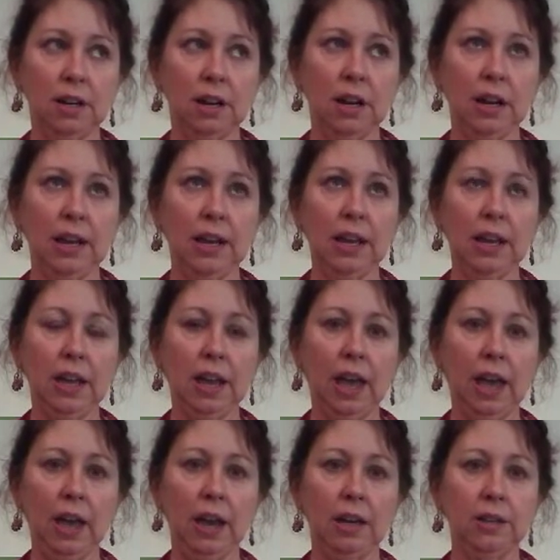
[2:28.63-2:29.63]
I
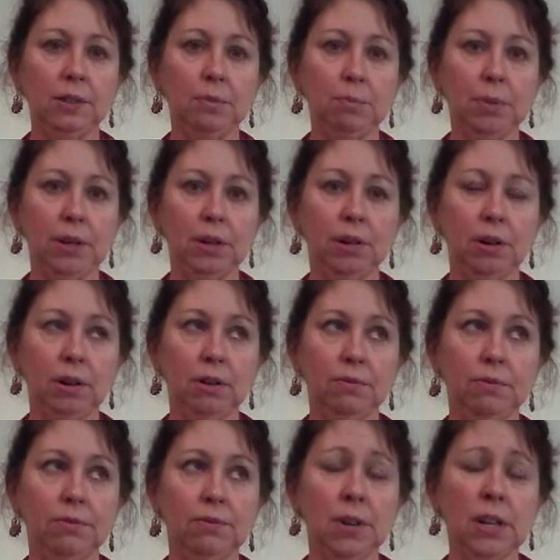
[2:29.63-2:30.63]
had a pair of